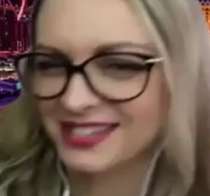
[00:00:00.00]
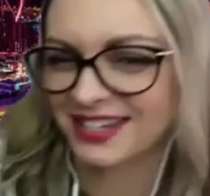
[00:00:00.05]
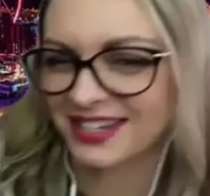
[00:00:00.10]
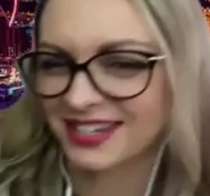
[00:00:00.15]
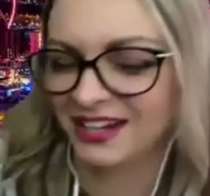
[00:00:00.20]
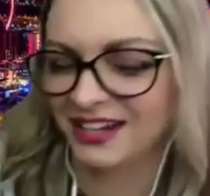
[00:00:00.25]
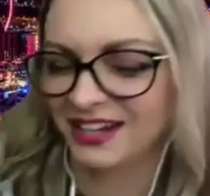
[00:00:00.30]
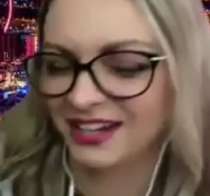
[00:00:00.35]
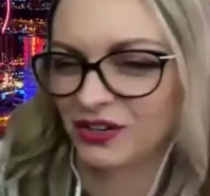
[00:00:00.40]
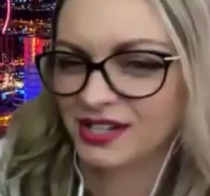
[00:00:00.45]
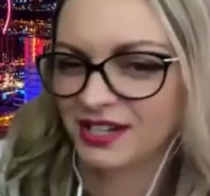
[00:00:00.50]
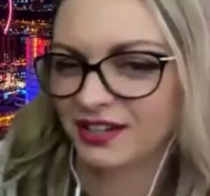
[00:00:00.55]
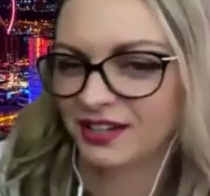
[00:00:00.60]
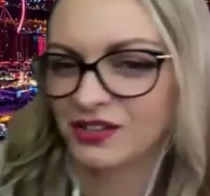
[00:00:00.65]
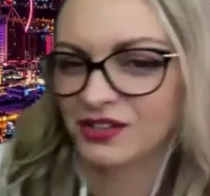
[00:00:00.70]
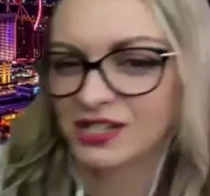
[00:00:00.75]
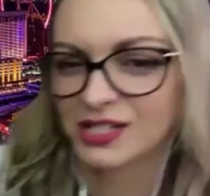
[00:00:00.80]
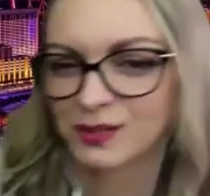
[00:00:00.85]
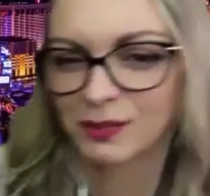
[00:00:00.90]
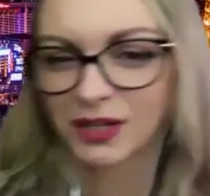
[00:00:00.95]
kind of
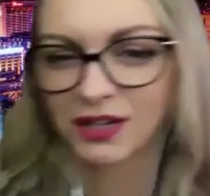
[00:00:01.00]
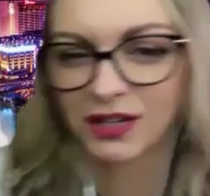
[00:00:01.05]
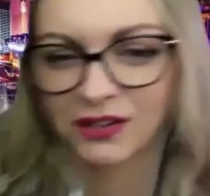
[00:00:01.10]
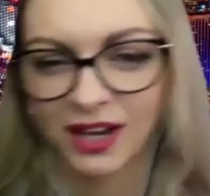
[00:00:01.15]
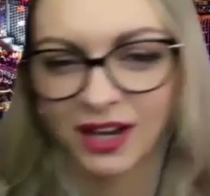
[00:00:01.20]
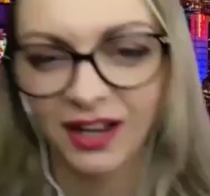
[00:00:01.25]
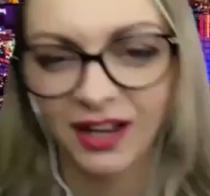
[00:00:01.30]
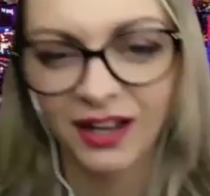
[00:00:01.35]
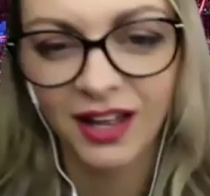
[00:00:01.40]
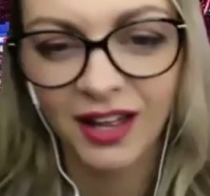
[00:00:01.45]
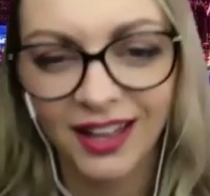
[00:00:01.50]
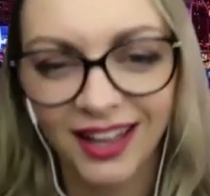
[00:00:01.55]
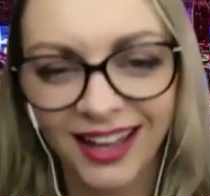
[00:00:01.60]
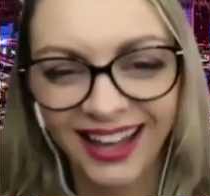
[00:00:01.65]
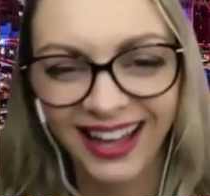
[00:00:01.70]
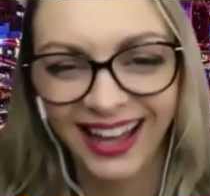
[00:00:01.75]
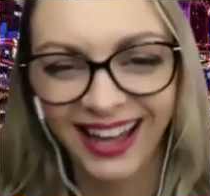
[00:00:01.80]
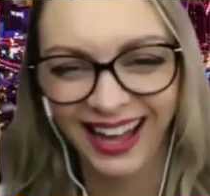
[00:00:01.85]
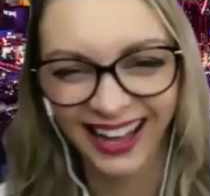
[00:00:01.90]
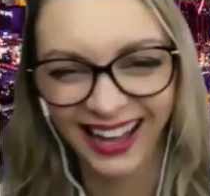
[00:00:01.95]
ridiculous, but okay.
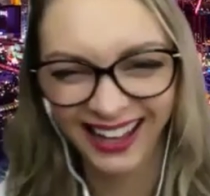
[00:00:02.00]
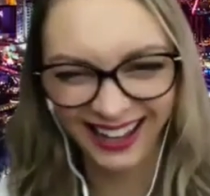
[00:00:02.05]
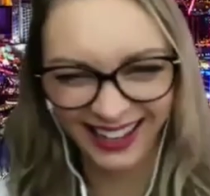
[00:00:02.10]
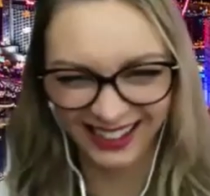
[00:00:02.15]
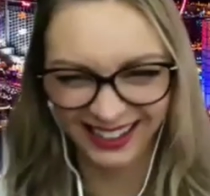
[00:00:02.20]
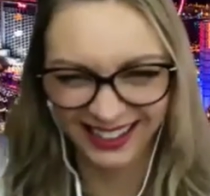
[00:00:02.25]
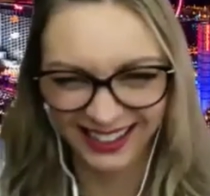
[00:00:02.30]
No, no,